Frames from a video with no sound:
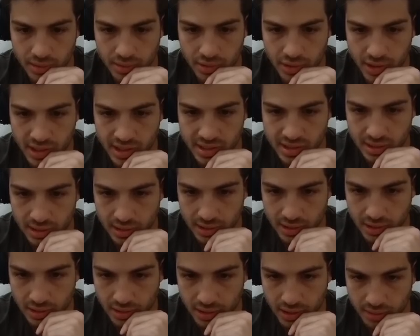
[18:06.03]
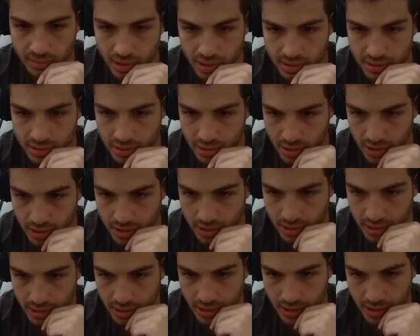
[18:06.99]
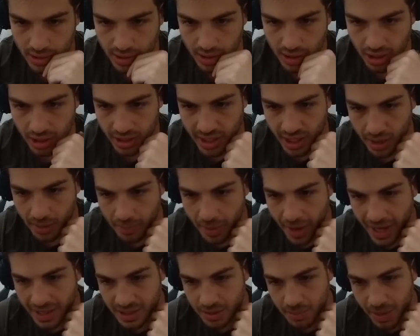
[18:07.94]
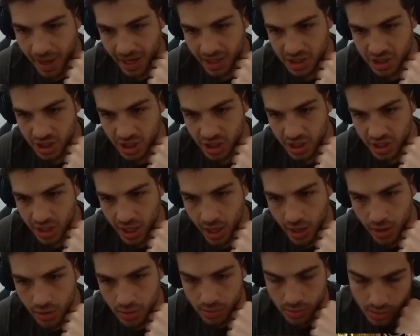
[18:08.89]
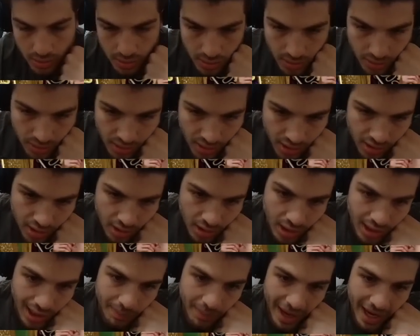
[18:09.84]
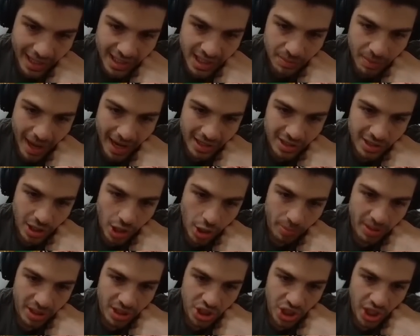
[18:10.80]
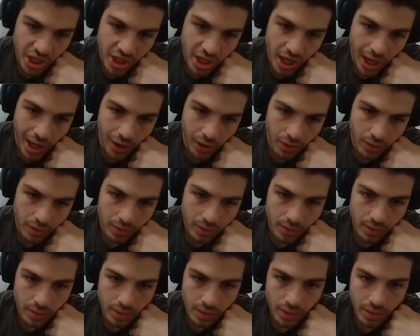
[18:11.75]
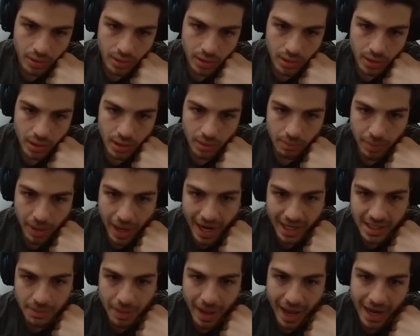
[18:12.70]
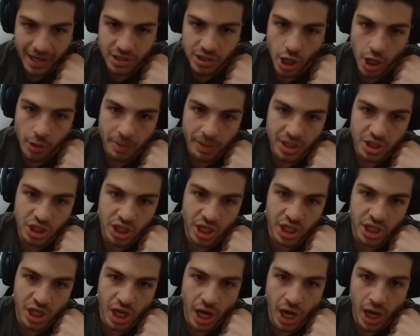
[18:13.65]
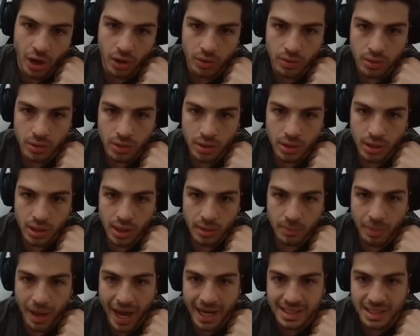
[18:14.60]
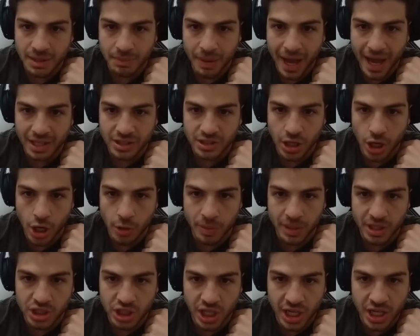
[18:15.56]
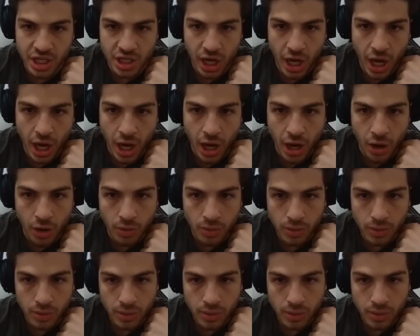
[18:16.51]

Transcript: There is literally a monster truck. Okay, a back-to-back Chinko? A back-to-back Toby Chinko? Back-to-back Toby Chinko! Back-to-back Toby Chinko!